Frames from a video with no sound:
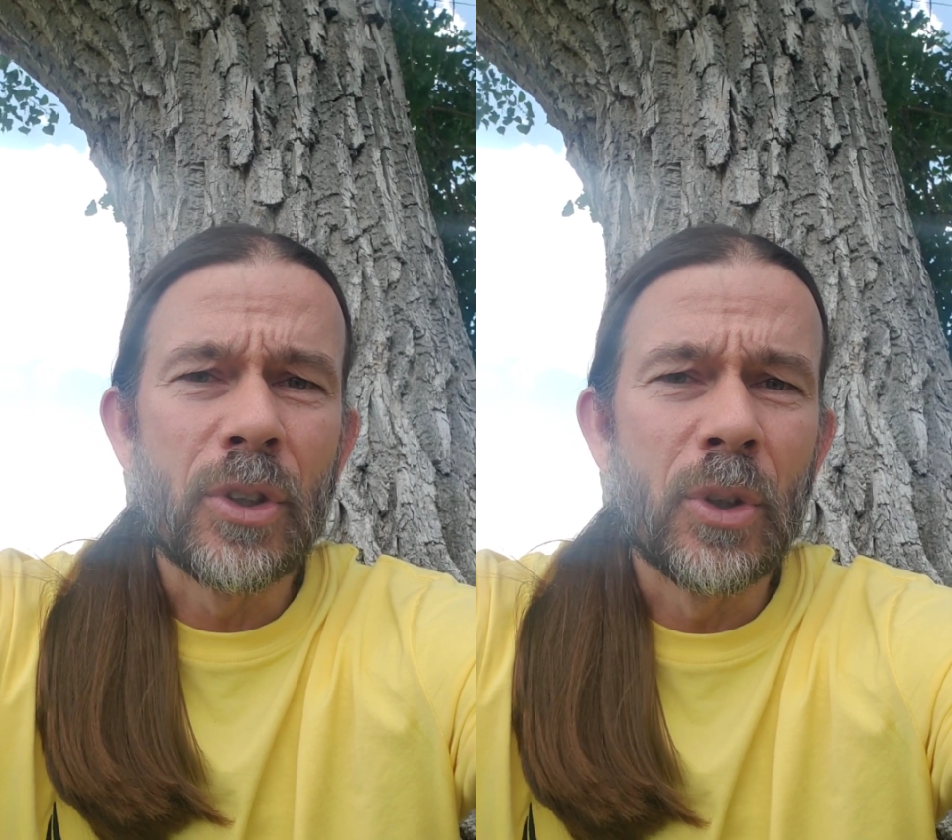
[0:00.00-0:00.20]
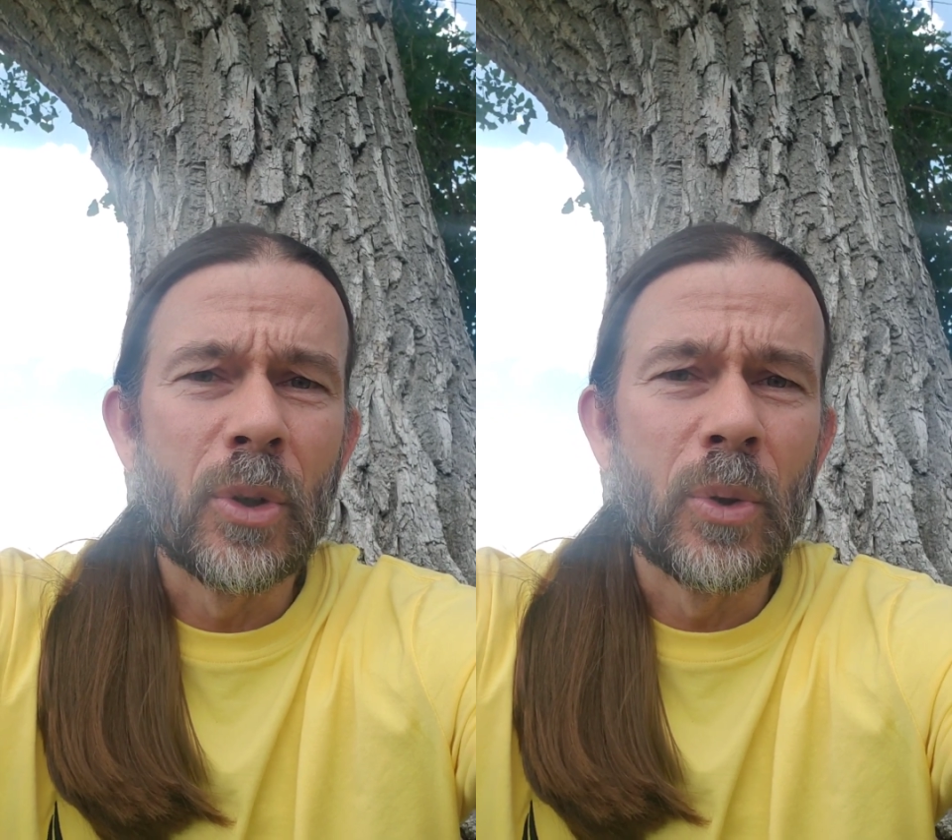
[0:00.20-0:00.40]

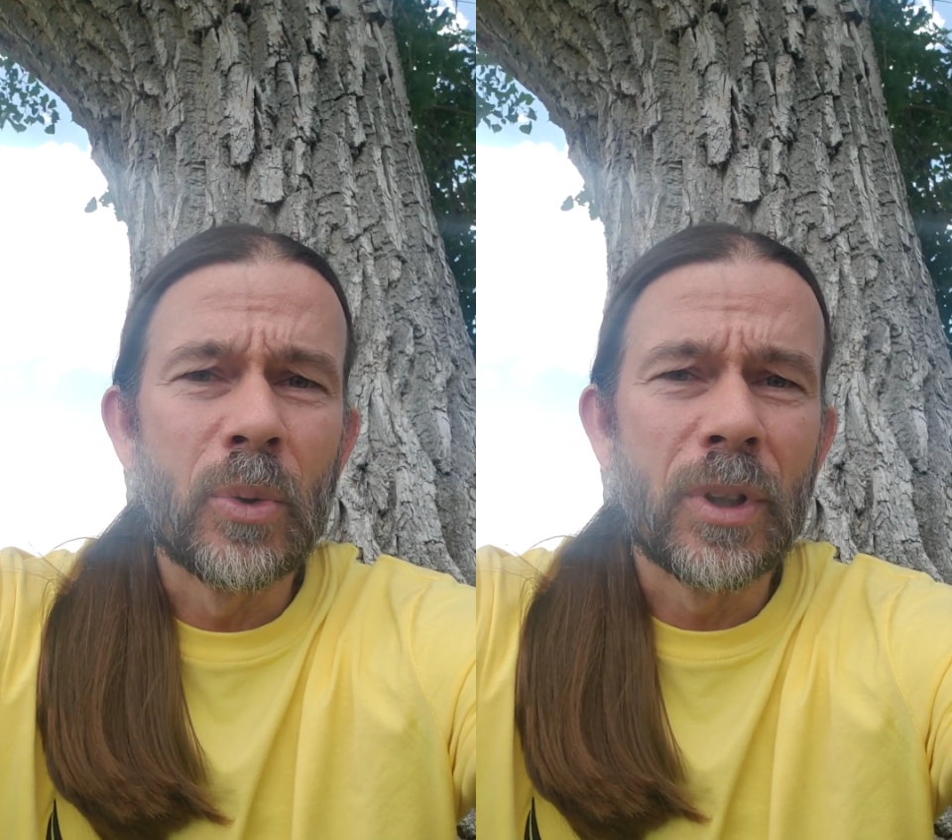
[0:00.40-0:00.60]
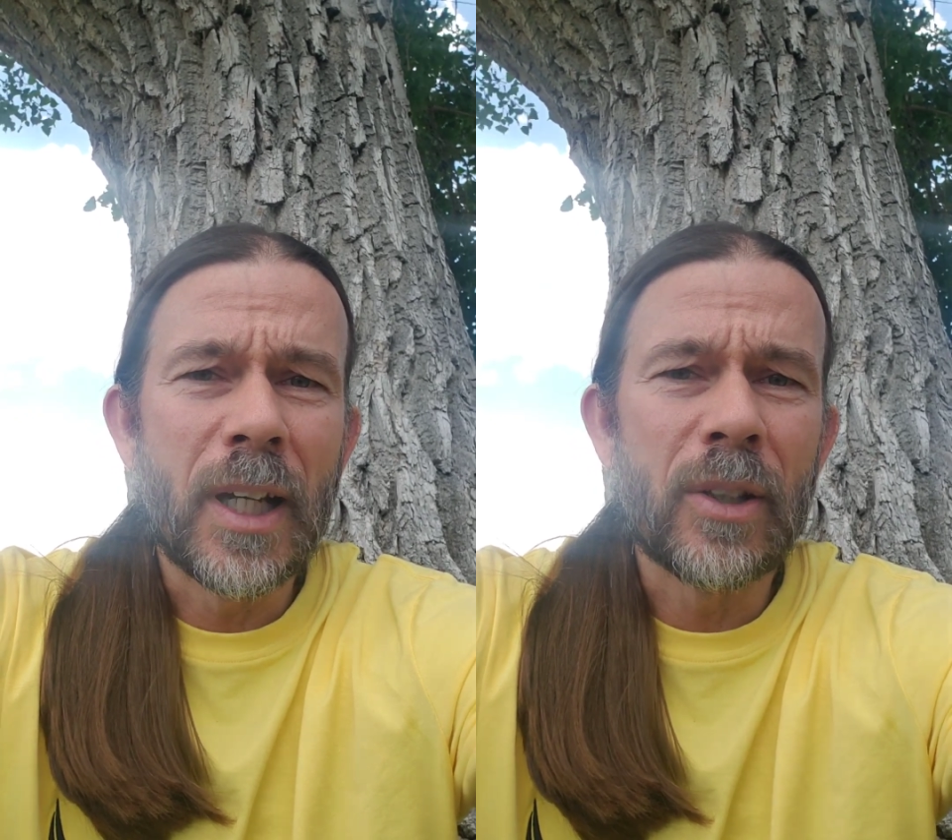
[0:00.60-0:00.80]

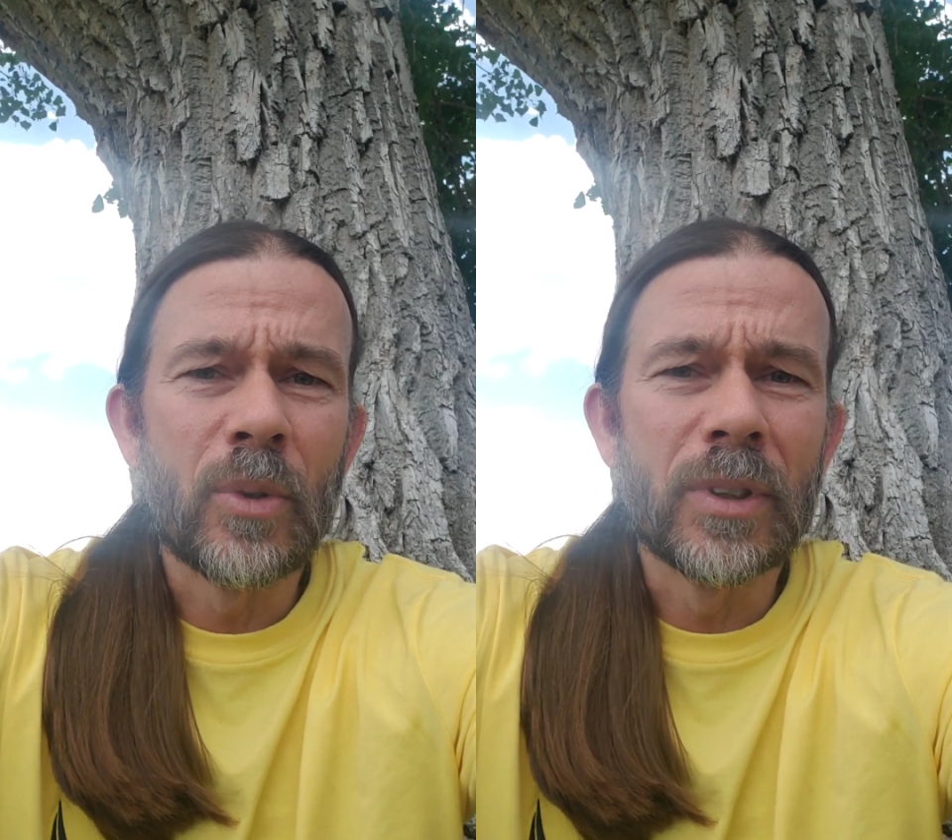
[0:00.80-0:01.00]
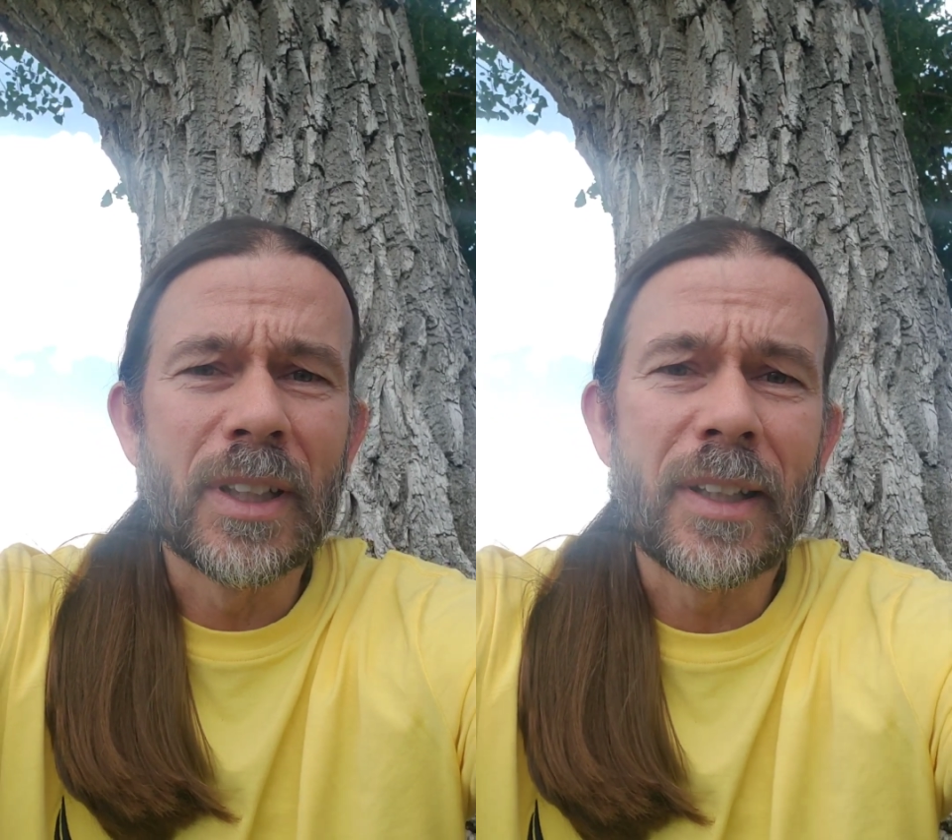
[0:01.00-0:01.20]
to not
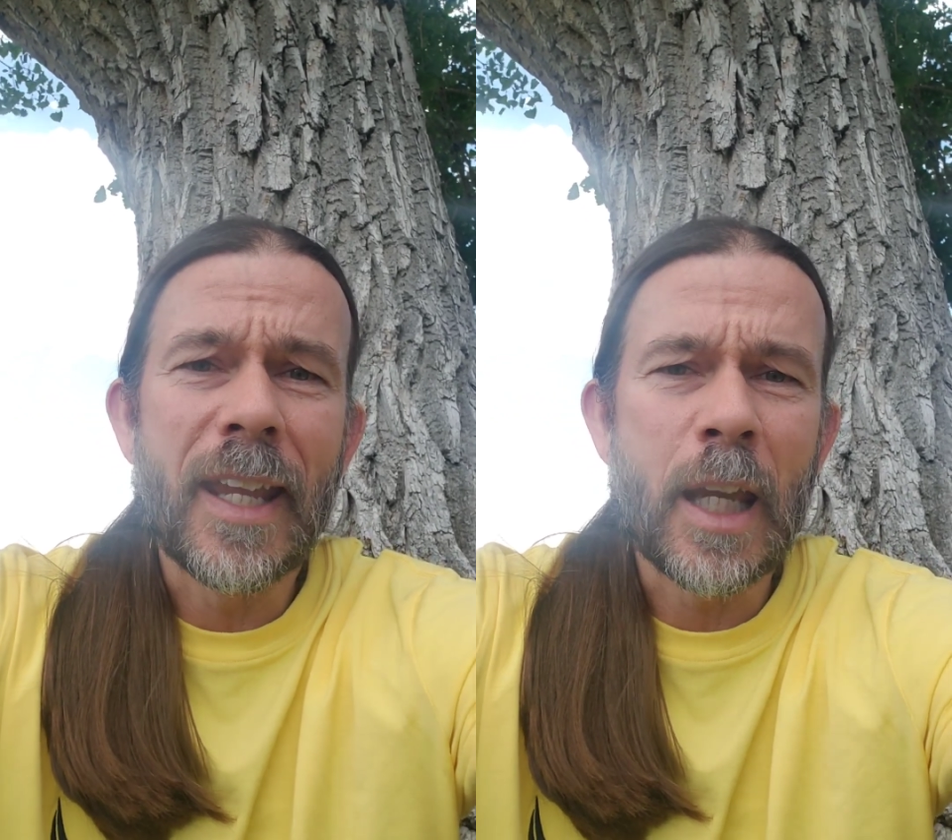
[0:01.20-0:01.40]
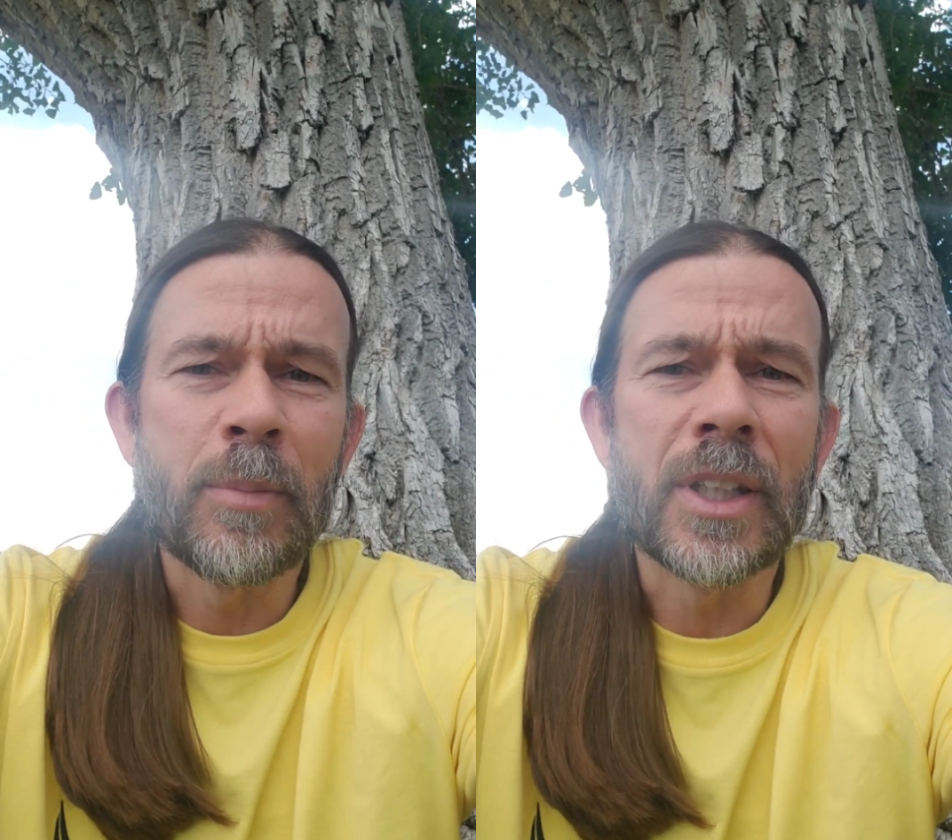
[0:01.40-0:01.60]
only the
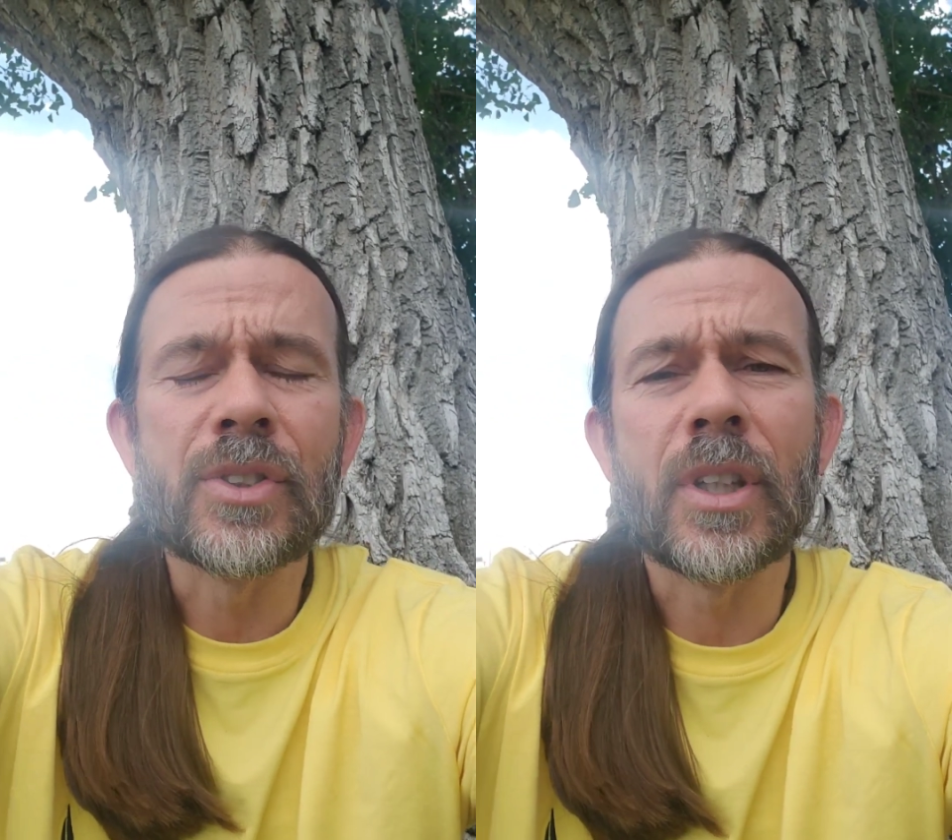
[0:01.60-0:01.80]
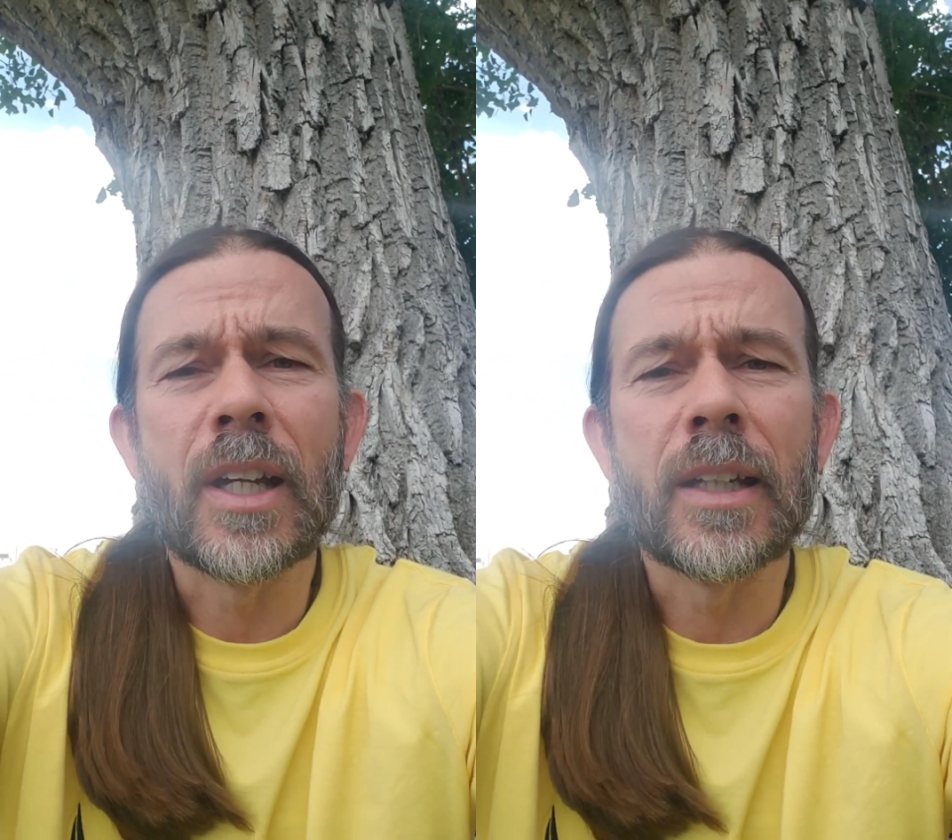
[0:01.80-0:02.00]

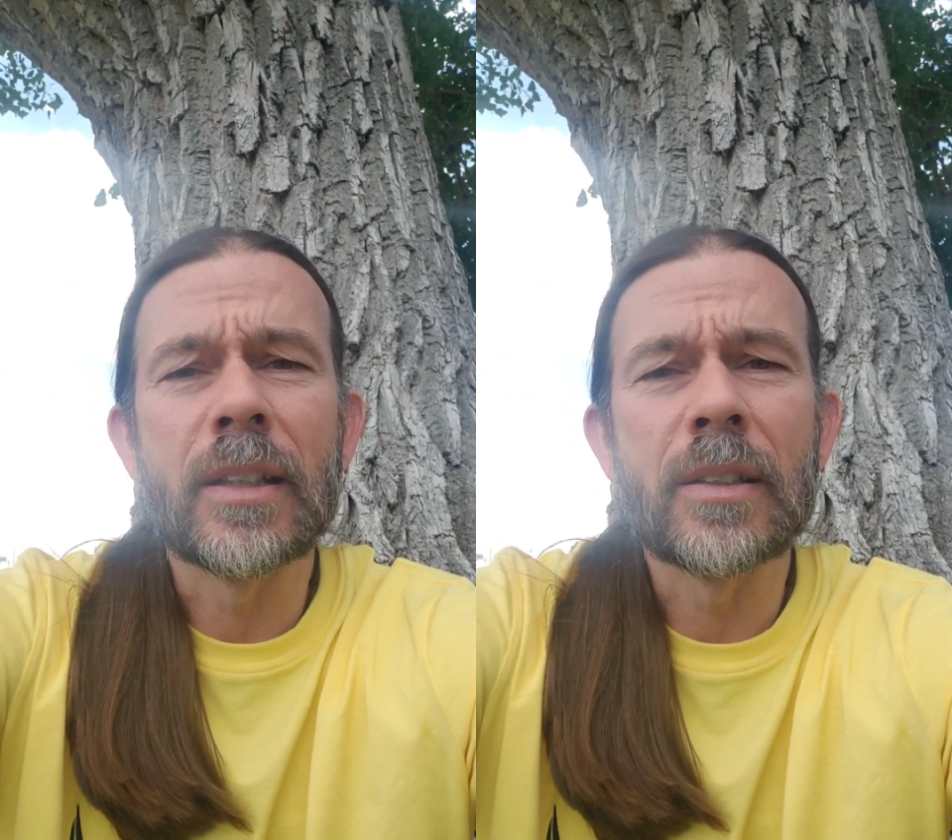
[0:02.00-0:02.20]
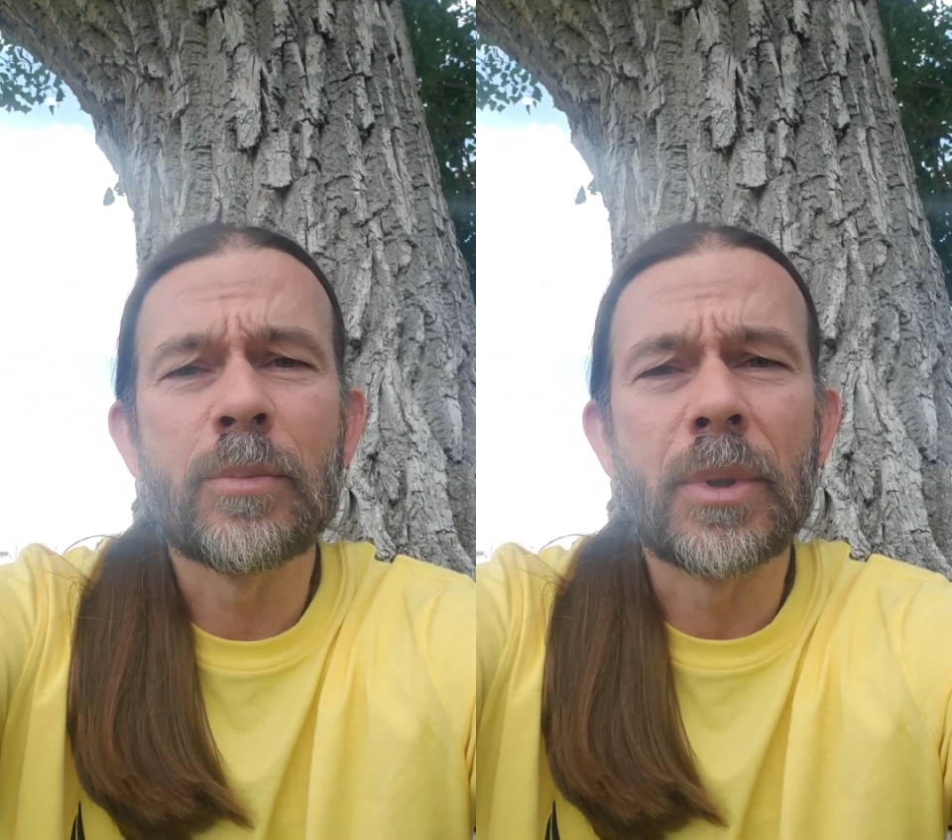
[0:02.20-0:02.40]
gaming side,